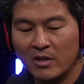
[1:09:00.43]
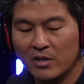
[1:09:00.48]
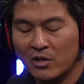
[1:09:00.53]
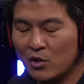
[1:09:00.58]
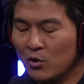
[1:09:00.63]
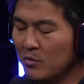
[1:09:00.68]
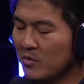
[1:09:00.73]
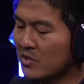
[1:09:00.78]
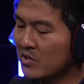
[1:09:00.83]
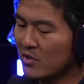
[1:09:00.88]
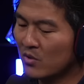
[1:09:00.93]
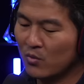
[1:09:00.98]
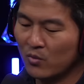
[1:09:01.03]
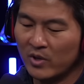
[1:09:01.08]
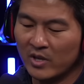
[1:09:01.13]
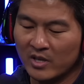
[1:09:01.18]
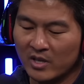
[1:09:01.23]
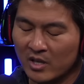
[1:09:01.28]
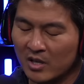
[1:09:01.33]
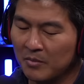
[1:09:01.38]
humans don't
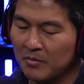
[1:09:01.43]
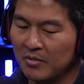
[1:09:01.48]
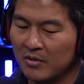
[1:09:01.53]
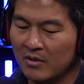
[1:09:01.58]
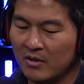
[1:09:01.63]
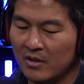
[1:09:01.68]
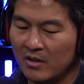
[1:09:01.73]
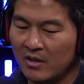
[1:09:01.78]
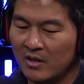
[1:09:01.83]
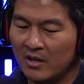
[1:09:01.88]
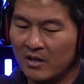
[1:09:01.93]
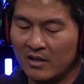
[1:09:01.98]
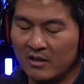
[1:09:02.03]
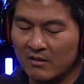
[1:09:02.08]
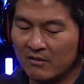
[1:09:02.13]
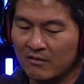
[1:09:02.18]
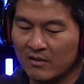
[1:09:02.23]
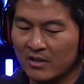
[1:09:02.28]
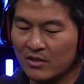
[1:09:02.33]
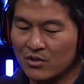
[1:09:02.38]
wake up
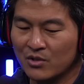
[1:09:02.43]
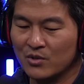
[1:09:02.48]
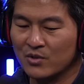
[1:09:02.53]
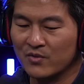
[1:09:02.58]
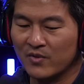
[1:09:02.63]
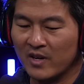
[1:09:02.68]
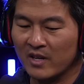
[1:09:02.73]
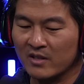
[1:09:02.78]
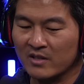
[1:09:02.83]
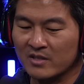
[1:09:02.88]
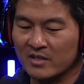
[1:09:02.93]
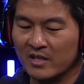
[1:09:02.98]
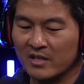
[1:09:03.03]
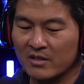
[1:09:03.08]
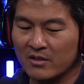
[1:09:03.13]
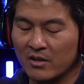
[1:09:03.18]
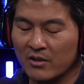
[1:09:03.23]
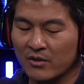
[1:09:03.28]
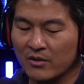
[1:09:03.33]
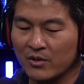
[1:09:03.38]
and choose violence against
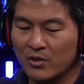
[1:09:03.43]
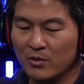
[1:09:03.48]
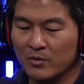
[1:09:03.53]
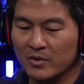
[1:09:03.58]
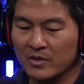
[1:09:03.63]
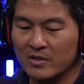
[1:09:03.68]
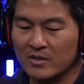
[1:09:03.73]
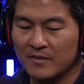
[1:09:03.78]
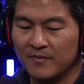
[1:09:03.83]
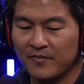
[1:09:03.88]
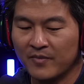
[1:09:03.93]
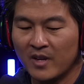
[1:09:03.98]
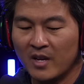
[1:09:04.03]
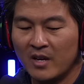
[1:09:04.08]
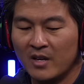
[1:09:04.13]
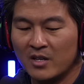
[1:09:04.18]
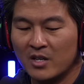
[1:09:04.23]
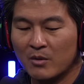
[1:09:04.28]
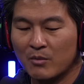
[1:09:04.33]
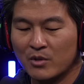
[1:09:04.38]
other humans.
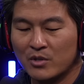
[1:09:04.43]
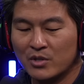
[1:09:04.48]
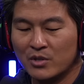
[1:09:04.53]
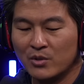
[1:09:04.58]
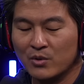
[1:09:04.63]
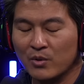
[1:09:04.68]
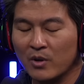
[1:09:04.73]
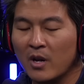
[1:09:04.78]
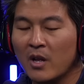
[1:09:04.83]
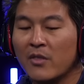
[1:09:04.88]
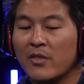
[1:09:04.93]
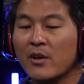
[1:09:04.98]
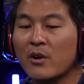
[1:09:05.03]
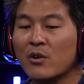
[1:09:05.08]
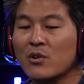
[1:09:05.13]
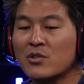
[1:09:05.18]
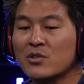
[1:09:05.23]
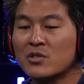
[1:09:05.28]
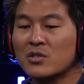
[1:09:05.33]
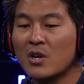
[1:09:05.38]
Number 2, there
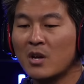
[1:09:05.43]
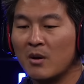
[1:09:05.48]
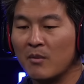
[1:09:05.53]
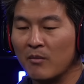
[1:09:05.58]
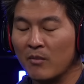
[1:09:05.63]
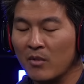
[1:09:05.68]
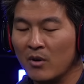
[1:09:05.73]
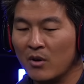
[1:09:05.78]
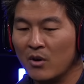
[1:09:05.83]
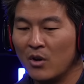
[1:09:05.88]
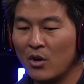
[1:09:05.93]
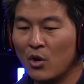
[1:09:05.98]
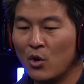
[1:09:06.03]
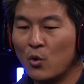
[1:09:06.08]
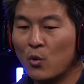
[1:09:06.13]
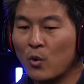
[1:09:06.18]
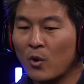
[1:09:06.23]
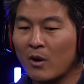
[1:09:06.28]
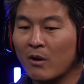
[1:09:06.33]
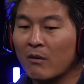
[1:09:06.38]
are some
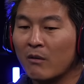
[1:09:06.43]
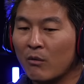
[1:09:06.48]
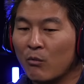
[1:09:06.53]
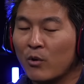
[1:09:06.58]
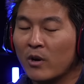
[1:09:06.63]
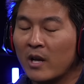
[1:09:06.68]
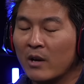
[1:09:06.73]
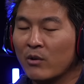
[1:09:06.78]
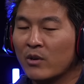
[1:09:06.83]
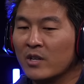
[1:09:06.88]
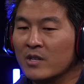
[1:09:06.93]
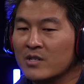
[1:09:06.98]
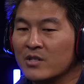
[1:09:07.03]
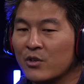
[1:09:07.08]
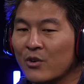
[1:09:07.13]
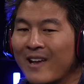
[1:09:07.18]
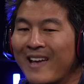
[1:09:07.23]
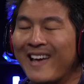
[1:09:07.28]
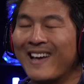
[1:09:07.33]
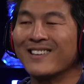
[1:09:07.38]
who are what I would
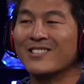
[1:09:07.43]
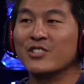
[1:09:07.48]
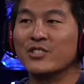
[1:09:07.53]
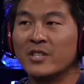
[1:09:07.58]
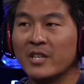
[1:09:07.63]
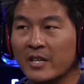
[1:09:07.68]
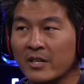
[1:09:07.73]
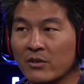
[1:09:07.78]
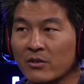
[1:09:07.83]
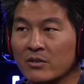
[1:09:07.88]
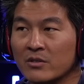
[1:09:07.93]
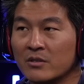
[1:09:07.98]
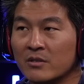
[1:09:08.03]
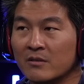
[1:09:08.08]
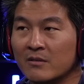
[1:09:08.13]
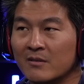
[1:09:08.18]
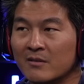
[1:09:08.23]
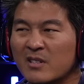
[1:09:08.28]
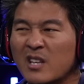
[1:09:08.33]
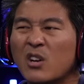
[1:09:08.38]
consider agitators.
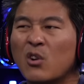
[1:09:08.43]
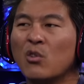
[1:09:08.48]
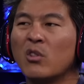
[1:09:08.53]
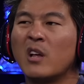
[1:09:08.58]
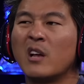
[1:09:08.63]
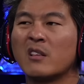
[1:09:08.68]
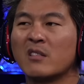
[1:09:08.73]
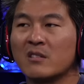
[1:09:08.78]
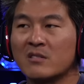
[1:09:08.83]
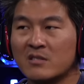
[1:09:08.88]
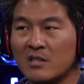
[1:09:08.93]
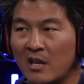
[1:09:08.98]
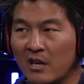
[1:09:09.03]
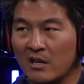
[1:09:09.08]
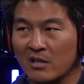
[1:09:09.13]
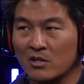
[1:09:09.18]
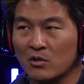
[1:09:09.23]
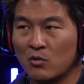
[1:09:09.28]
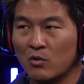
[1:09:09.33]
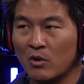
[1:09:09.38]
They don't like the
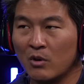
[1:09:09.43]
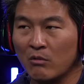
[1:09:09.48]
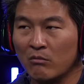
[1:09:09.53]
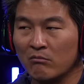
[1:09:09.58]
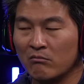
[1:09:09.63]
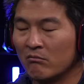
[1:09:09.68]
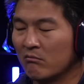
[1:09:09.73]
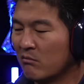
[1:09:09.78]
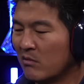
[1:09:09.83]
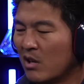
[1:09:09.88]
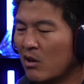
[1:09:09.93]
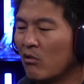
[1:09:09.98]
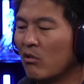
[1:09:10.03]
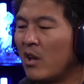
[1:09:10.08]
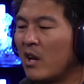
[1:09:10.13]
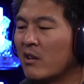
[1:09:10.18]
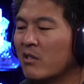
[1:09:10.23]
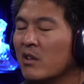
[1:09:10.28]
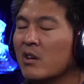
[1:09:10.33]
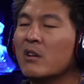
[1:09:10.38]
status quo. They don't
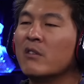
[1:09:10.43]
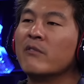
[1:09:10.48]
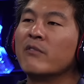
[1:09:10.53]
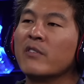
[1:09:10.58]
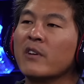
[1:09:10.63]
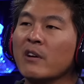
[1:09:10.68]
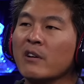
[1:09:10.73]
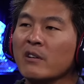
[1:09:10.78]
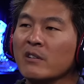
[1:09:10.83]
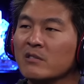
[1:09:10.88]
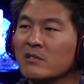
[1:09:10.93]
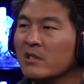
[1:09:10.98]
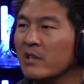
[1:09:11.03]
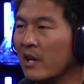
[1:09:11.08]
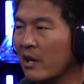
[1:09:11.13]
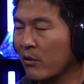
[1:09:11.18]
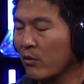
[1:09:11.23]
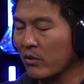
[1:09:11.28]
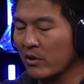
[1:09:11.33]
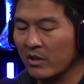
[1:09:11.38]
like the unfairness, the
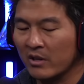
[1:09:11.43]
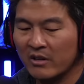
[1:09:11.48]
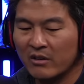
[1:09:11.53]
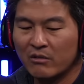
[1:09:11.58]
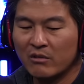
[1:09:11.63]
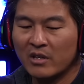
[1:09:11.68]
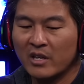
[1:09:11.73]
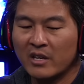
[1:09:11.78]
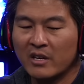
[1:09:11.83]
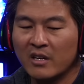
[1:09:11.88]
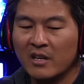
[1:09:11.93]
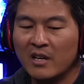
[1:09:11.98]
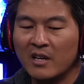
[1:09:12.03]
equity. They don't like